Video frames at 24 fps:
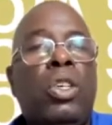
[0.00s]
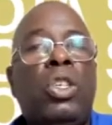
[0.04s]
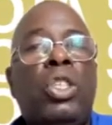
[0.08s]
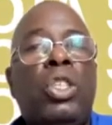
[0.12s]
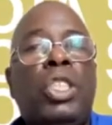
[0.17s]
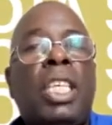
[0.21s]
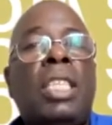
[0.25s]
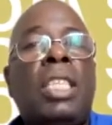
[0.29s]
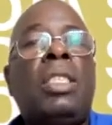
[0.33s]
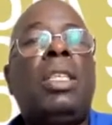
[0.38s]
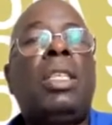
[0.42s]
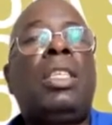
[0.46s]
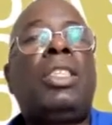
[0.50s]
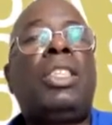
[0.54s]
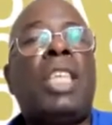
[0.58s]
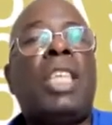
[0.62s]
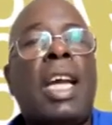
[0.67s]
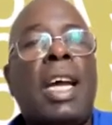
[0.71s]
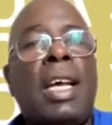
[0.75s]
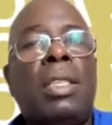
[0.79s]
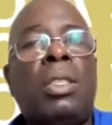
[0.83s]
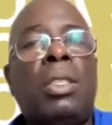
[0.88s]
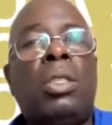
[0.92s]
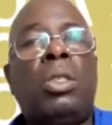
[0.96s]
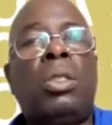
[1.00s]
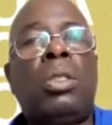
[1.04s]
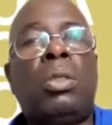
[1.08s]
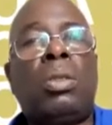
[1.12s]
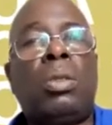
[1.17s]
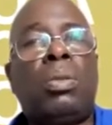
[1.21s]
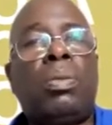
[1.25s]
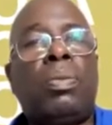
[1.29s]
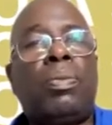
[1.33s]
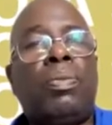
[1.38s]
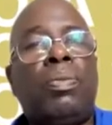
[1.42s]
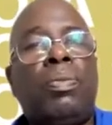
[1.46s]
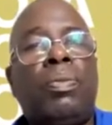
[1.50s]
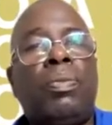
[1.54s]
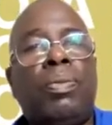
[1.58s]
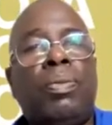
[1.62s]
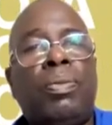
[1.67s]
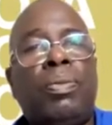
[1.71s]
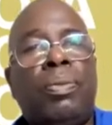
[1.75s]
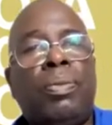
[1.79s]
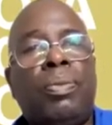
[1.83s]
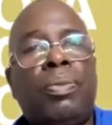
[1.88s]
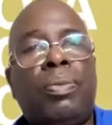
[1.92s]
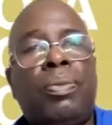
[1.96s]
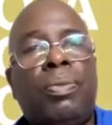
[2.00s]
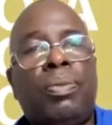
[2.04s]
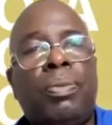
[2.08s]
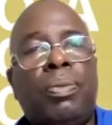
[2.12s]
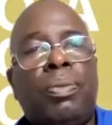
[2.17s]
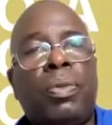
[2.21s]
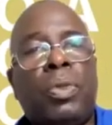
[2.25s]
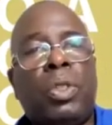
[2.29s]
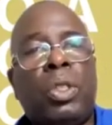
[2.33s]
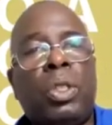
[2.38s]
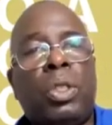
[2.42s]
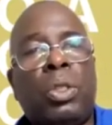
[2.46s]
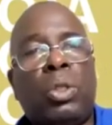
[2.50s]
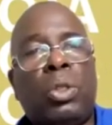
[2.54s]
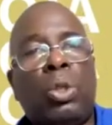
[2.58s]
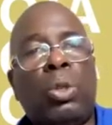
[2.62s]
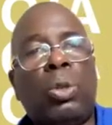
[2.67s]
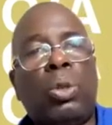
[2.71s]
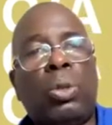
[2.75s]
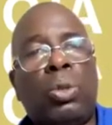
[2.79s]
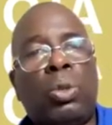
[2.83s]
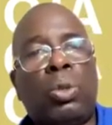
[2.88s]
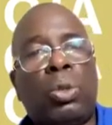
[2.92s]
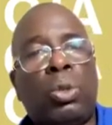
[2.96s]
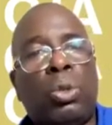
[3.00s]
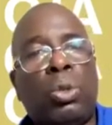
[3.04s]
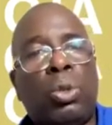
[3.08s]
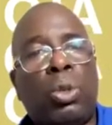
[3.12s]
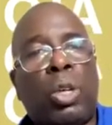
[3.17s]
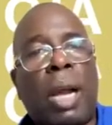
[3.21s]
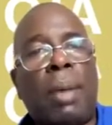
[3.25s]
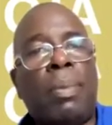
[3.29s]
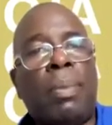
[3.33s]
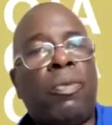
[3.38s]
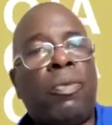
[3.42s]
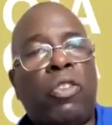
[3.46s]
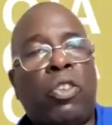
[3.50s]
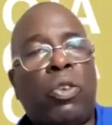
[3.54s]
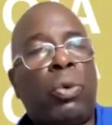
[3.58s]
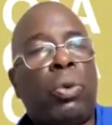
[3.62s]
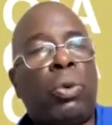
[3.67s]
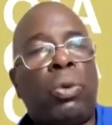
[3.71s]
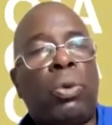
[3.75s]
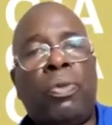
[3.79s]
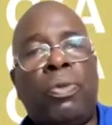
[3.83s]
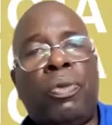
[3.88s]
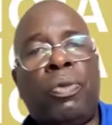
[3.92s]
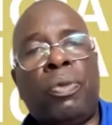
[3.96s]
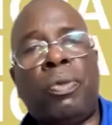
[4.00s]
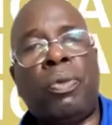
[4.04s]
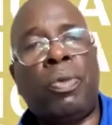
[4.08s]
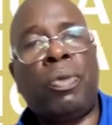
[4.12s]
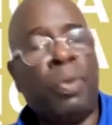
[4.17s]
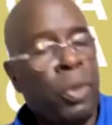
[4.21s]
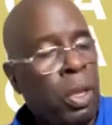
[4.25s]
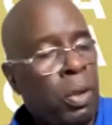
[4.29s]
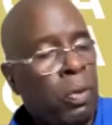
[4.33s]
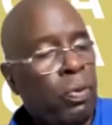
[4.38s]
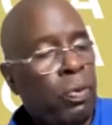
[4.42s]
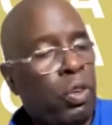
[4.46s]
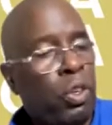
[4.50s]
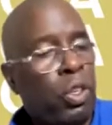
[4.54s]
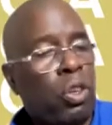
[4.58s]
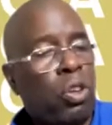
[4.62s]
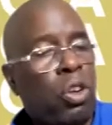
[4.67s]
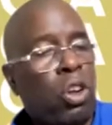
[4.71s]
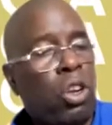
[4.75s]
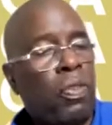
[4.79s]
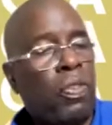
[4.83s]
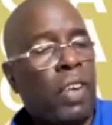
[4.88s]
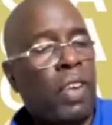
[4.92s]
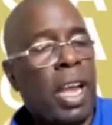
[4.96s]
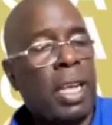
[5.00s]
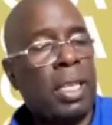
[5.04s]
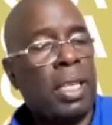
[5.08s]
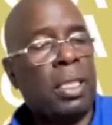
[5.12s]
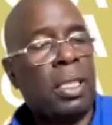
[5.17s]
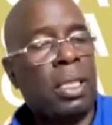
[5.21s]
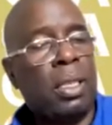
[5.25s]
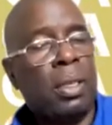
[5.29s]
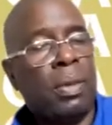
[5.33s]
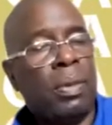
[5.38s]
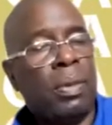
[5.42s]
just the chance to come for the qualifiers?